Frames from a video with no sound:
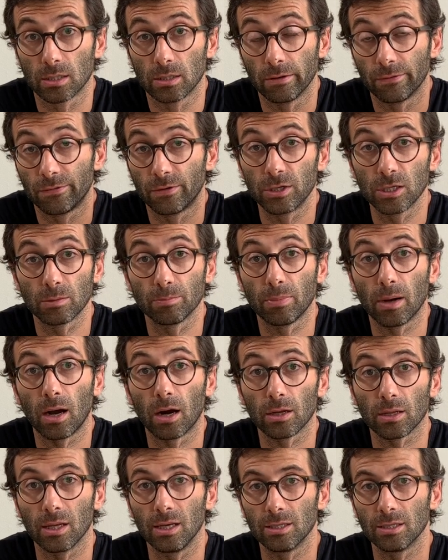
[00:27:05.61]
The first
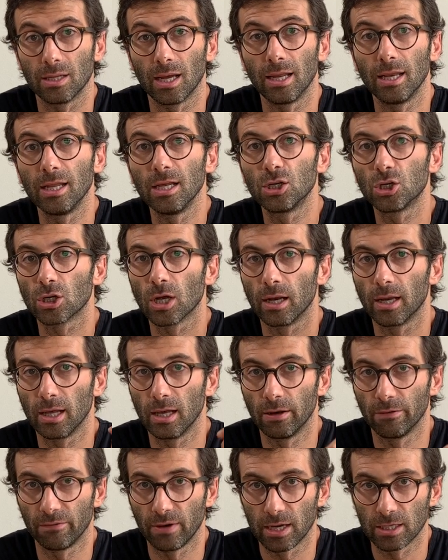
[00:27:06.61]
part is the initial
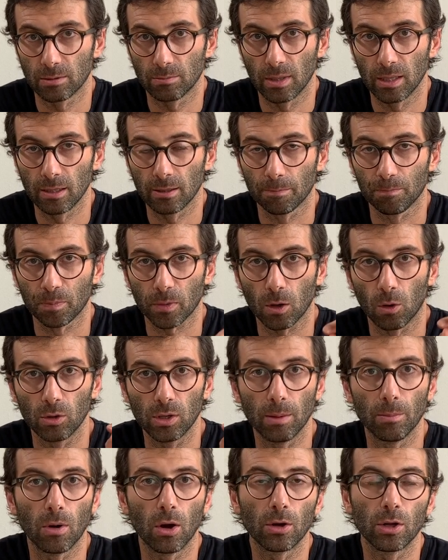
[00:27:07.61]
investment, all
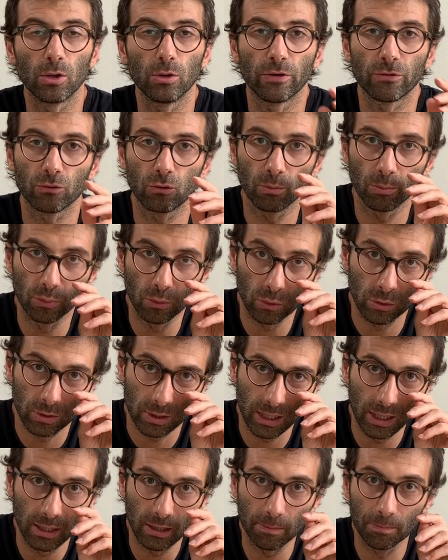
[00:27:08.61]
the money you have to put
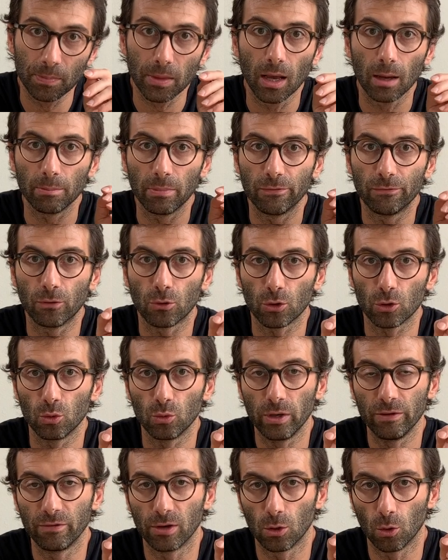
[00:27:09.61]
in before you
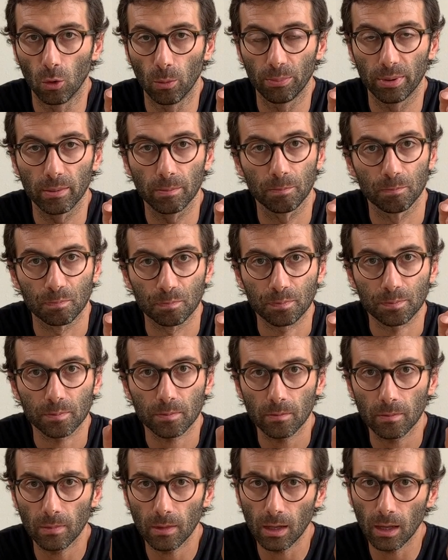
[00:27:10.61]
even open.
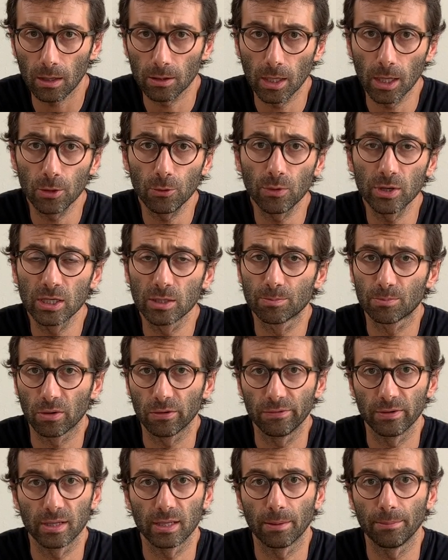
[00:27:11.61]
Then there is
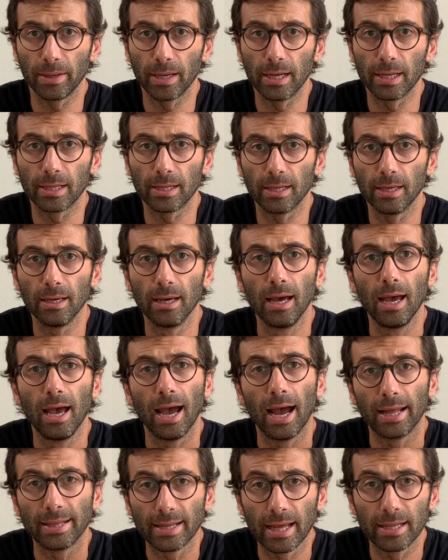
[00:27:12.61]
profitability
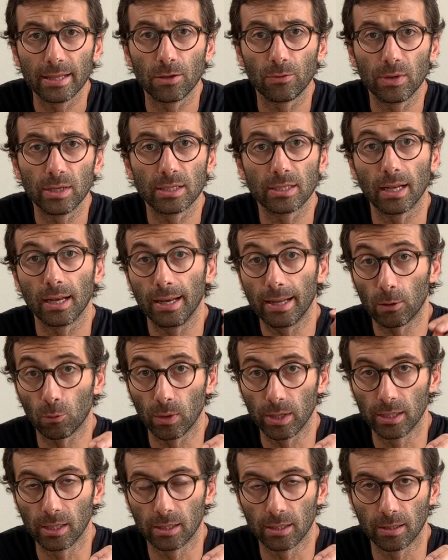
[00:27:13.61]
and then there is
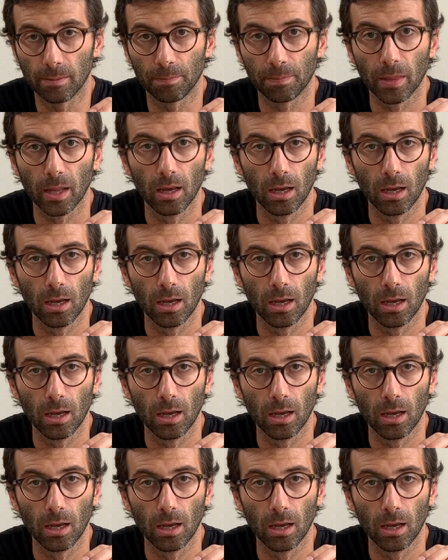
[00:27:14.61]
liquidity.